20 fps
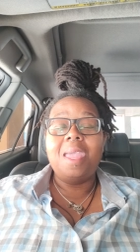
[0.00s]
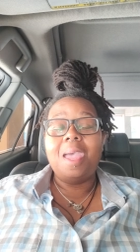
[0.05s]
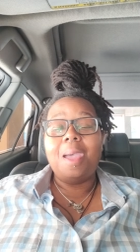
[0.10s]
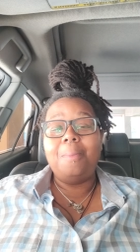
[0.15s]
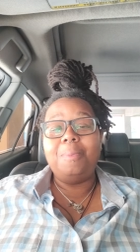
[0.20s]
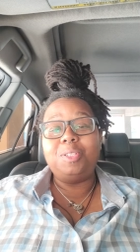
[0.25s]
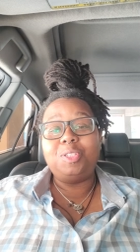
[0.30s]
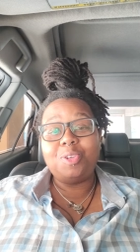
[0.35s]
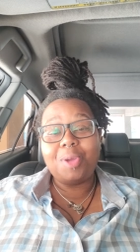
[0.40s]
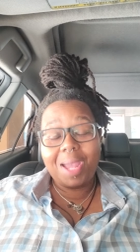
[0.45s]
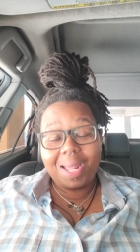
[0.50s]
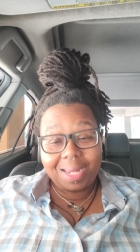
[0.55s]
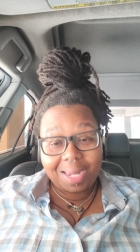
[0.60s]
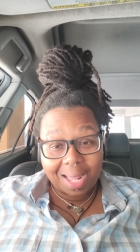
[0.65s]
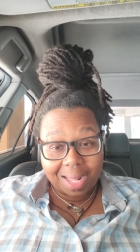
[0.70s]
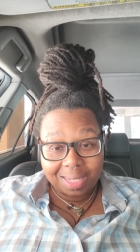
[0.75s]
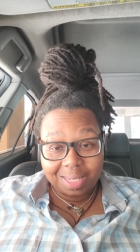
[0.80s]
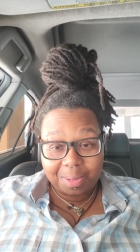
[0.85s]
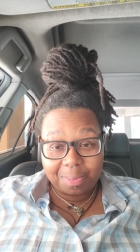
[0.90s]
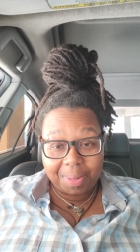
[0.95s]
I'm going to try
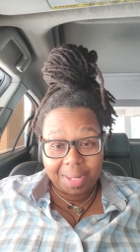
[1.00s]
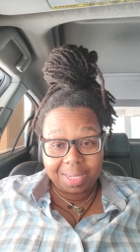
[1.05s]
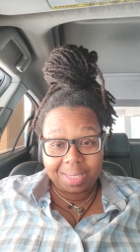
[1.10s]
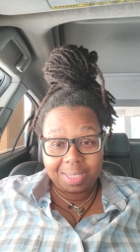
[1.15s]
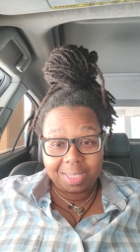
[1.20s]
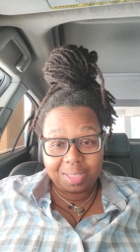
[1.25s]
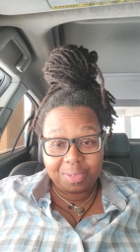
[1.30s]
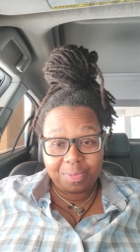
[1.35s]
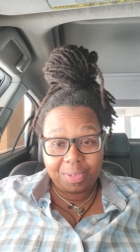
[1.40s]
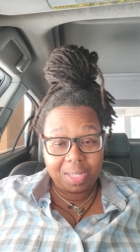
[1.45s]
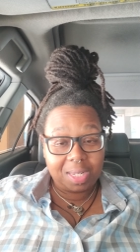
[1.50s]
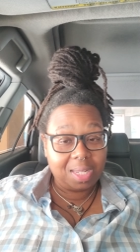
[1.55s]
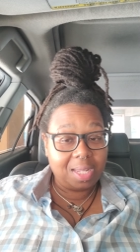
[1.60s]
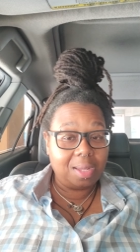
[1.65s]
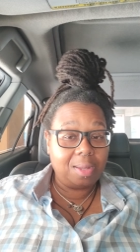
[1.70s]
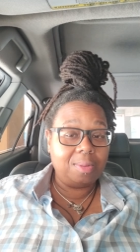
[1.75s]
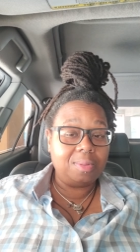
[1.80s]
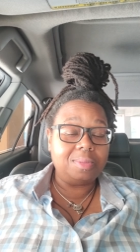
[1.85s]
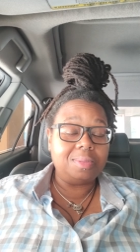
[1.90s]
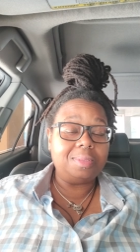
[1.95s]
not to make this
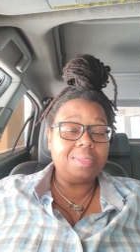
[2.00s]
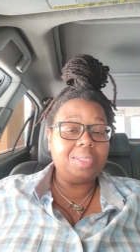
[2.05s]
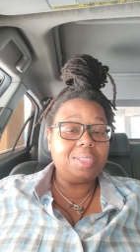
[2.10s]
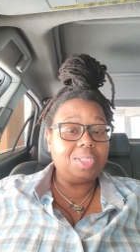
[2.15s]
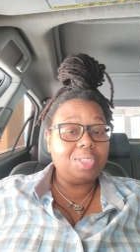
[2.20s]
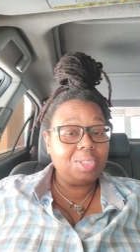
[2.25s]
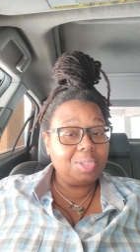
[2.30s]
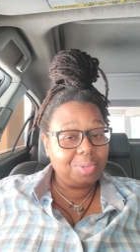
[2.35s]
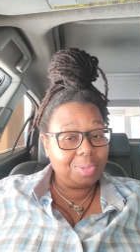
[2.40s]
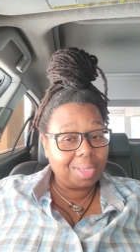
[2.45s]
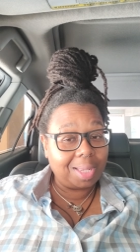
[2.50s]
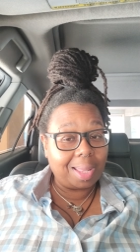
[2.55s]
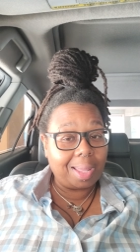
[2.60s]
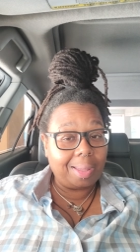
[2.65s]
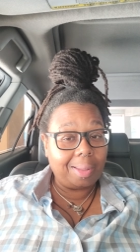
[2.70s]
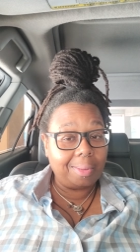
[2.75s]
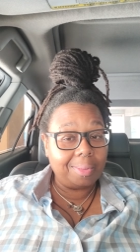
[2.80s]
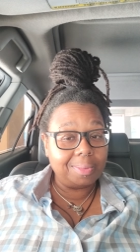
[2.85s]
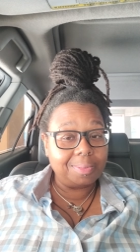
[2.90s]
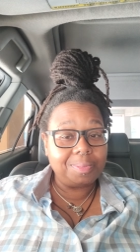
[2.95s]
video too
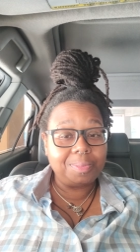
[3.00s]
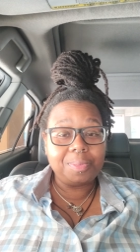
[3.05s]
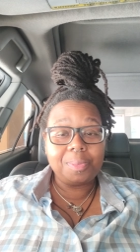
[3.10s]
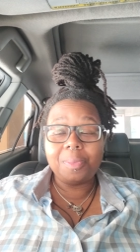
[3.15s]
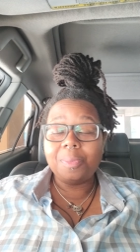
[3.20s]
long.